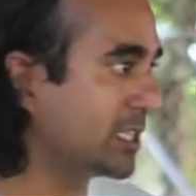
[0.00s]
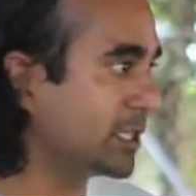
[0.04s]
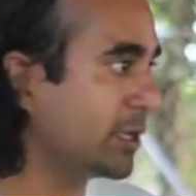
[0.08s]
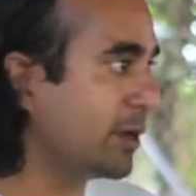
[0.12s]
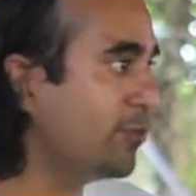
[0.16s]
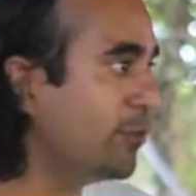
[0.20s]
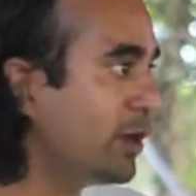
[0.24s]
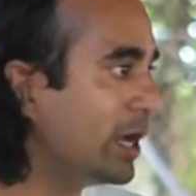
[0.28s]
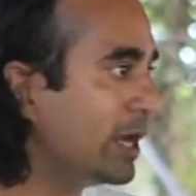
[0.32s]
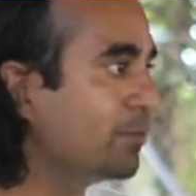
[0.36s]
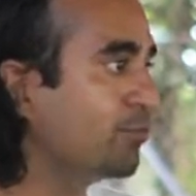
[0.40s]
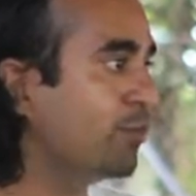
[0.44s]
So
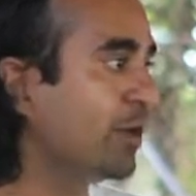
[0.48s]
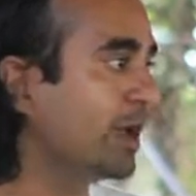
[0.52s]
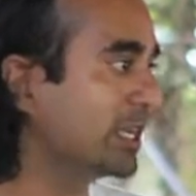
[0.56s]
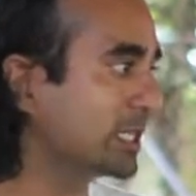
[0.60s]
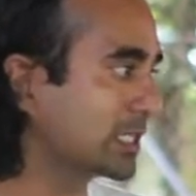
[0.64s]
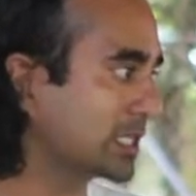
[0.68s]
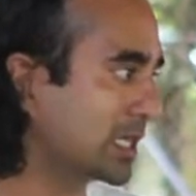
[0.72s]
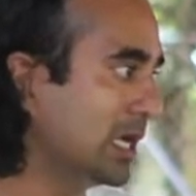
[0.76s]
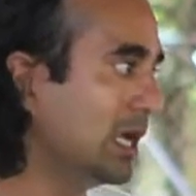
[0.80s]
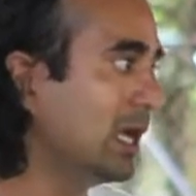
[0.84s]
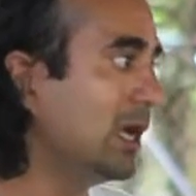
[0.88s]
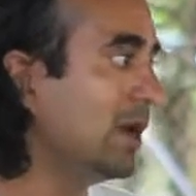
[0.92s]
it really
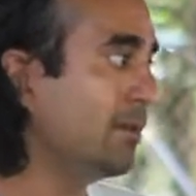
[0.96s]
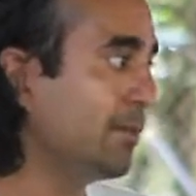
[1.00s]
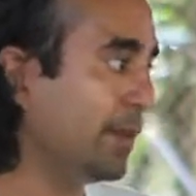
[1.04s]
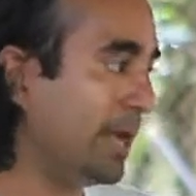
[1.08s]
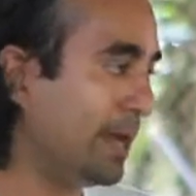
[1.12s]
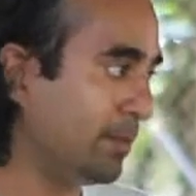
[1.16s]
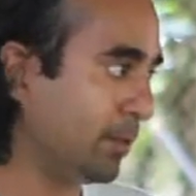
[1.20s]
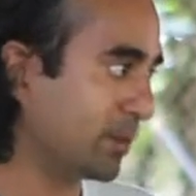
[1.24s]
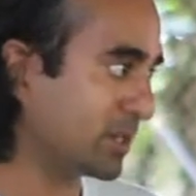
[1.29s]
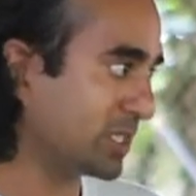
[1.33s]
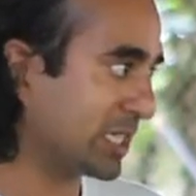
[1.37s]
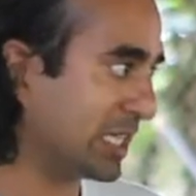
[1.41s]
brings
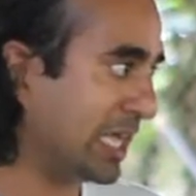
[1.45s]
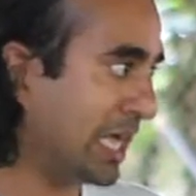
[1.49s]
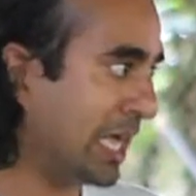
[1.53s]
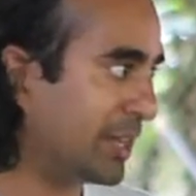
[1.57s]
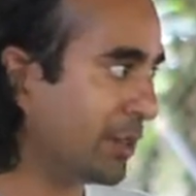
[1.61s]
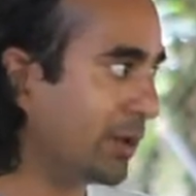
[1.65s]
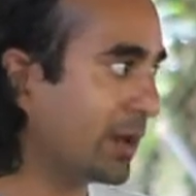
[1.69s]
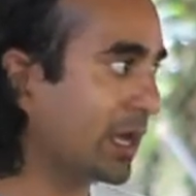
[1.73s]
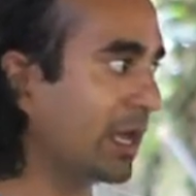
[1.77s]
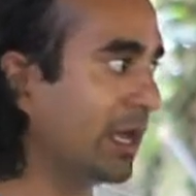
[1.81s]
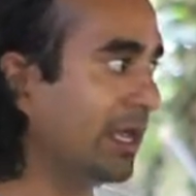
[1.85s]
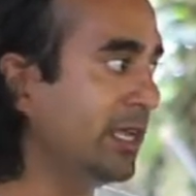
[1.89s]
people
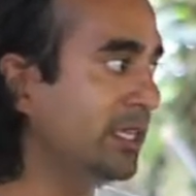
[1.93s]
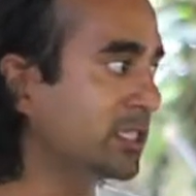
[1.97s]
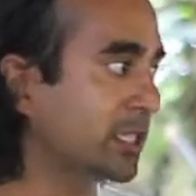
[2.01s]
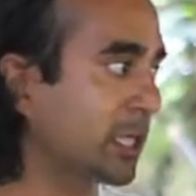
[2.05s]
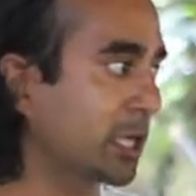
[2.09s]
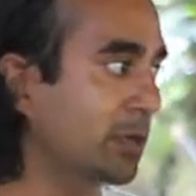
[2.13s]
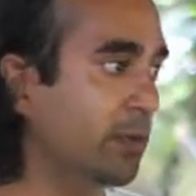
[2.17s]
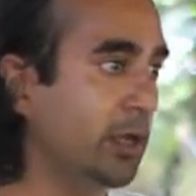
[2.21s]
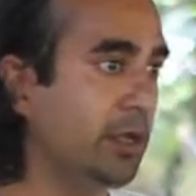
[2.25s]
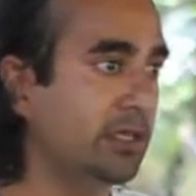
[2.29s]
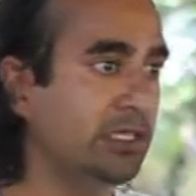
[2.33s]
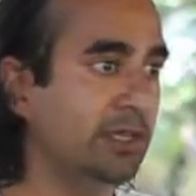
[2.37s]
together, cleans the
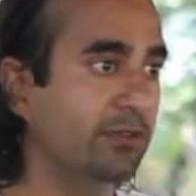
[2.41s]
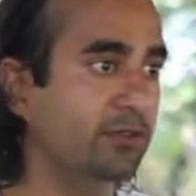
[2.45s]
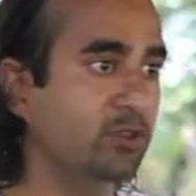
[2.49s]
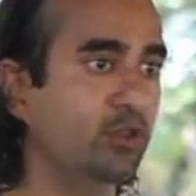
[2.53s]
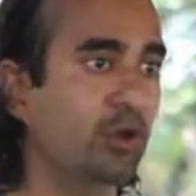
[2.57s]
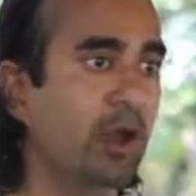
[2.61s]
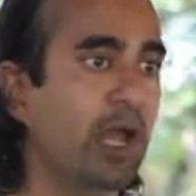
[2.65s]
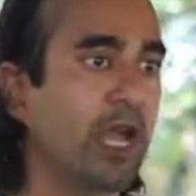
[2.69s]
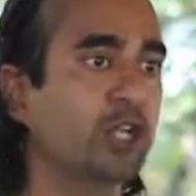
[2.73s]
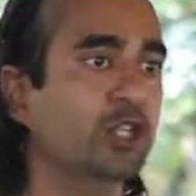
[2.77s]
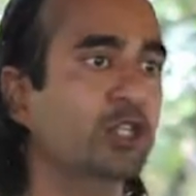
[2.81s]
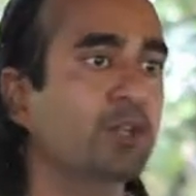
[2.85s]
community of
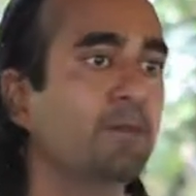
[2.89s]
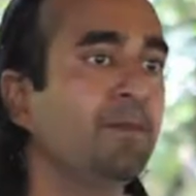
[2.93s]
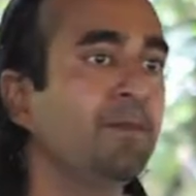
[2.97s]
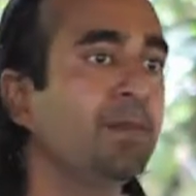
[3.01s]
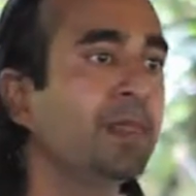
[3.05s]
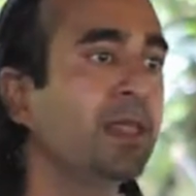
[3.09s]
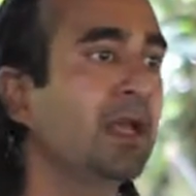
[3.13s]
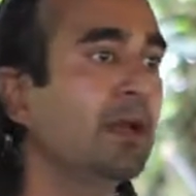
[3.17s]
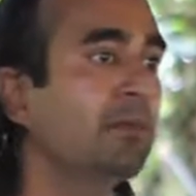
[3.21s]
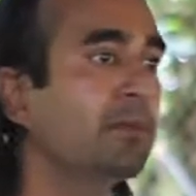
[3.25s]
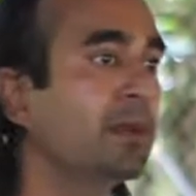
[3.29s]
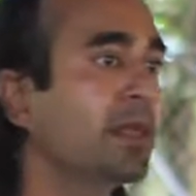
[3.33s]
trash,
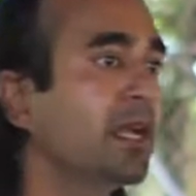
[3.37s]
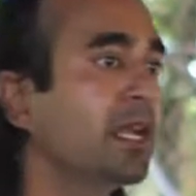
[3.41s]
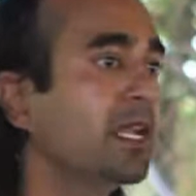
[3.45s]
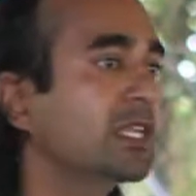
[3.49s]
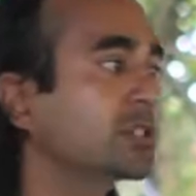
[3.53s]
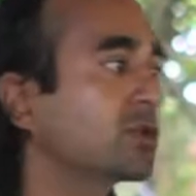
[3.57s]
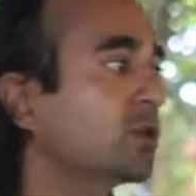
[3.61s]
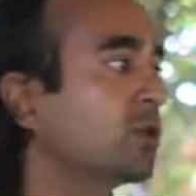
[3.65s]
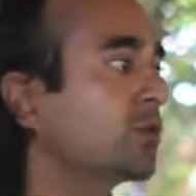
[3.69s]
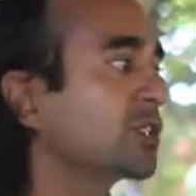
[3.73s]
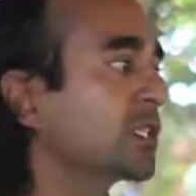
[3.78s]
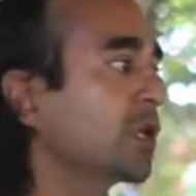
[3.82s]
but then
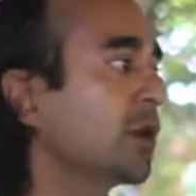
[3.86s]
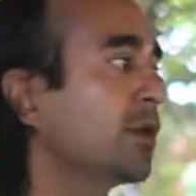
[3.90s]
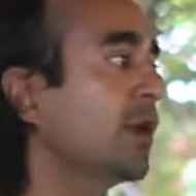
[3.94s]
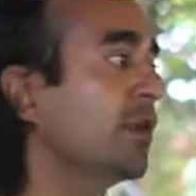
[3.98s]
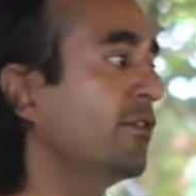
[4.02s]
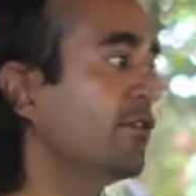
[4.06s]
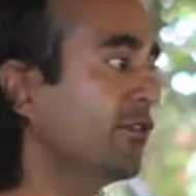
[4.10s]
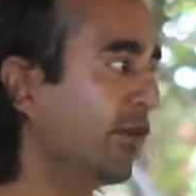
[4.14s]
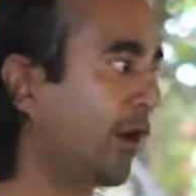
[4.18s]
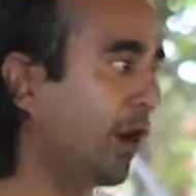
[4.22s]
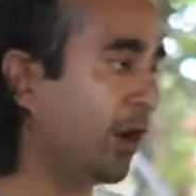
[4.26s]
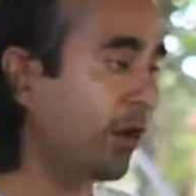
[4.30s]
it's also
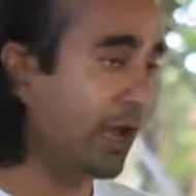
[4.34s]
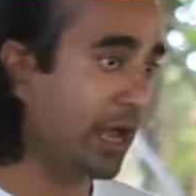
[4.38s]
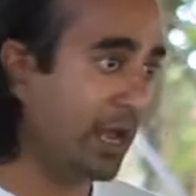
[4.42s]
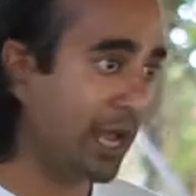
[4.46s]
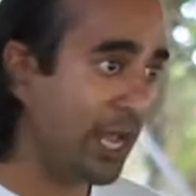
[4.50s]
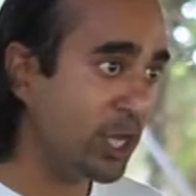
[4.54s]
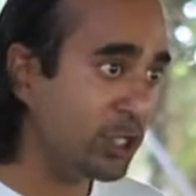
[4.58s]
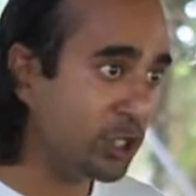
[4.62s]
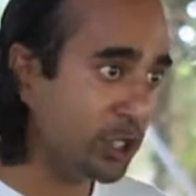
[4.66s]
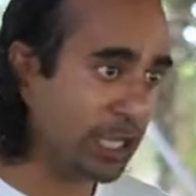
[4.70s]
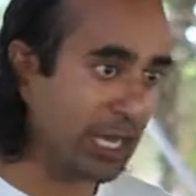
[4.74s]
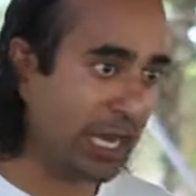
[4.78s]

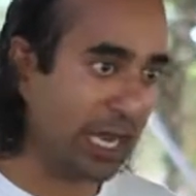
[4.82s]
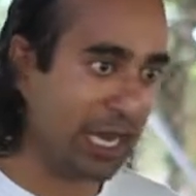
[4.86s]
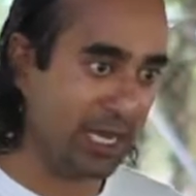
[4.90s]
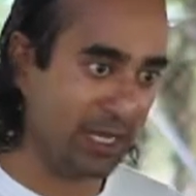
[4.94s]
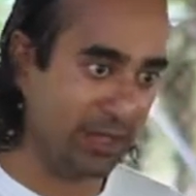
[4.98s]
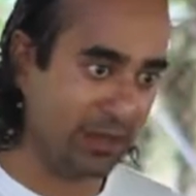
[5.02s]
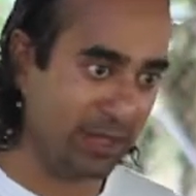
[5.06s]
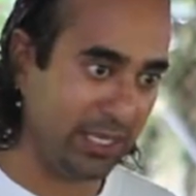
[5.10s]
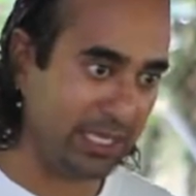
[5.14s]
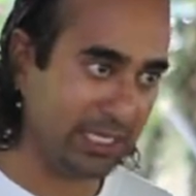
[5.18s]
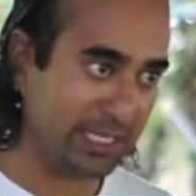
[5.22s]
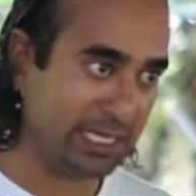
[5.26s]

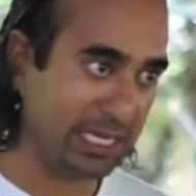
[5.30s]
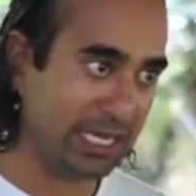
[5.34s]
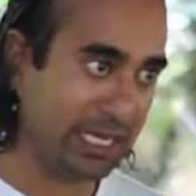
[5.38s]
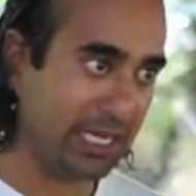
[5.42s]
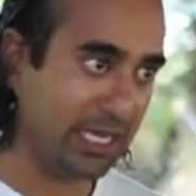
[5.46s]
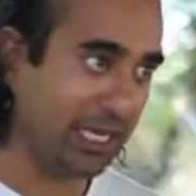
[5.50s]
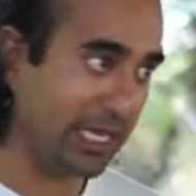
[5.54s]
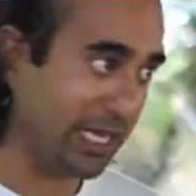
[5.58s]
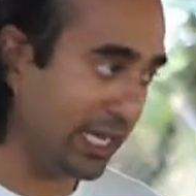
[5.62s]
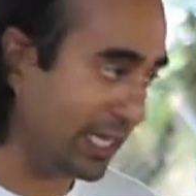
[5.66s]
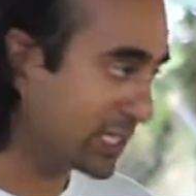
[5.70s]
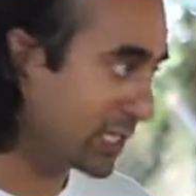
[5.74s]
educating these
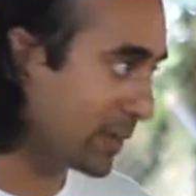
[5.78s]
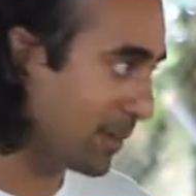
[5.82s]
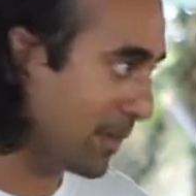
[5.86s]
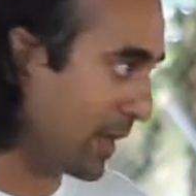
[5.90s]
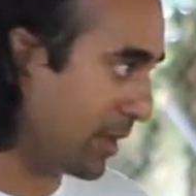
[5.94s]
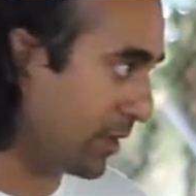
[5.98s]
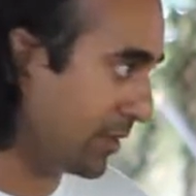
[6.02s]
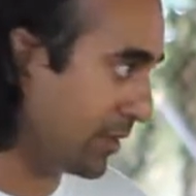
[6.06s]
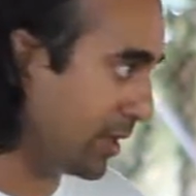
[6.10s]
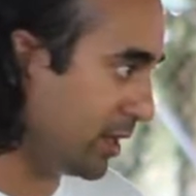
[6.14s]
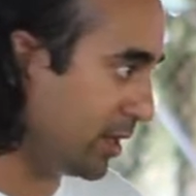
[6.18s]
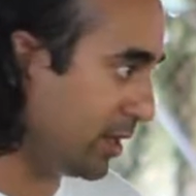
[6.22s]
kids
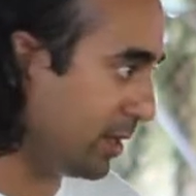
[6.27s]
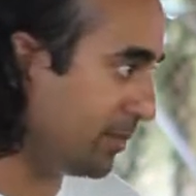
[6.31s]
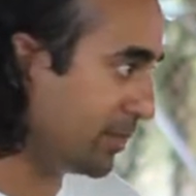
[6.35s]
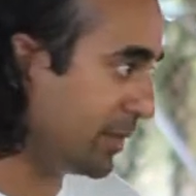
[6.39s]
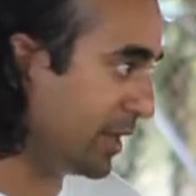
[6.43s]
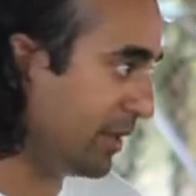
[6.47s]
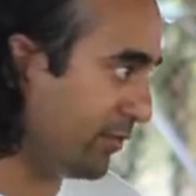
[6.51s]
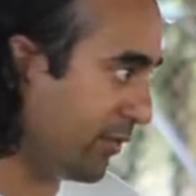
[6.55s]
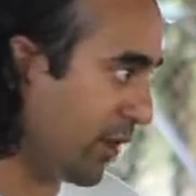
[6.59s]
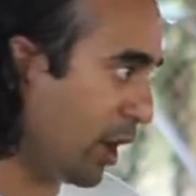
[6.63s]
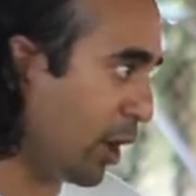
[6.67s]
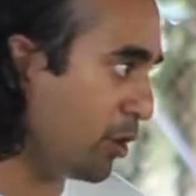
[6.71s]
about the
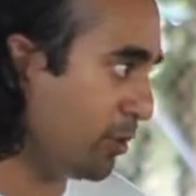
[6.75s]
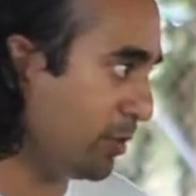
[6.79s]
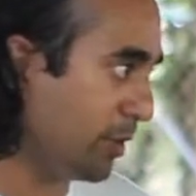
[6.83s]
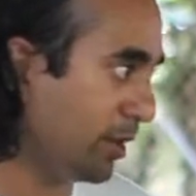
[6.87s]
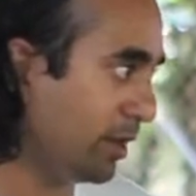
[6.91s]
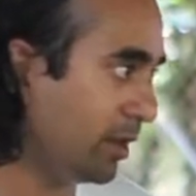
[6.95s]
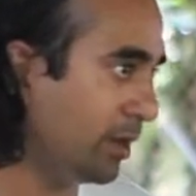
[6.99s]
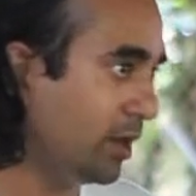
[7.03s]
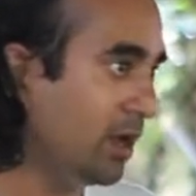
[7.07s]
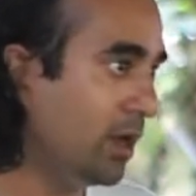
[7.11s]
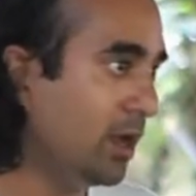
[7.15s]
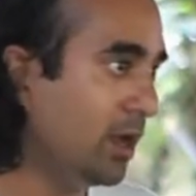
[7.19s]
environment.